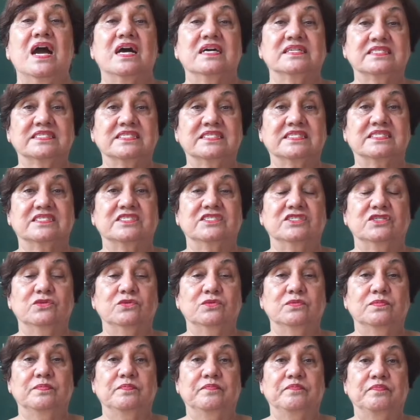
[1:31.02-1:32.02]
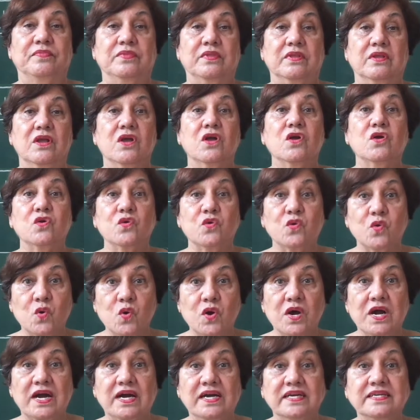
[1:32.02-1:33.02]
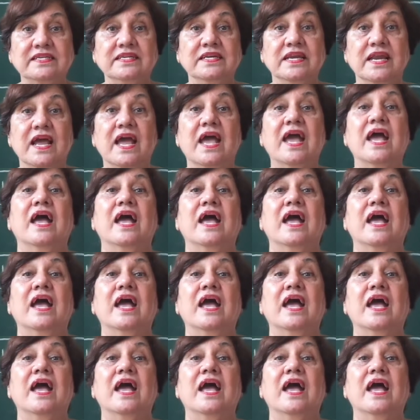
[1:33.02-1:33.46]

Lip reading: asks you, Rohan,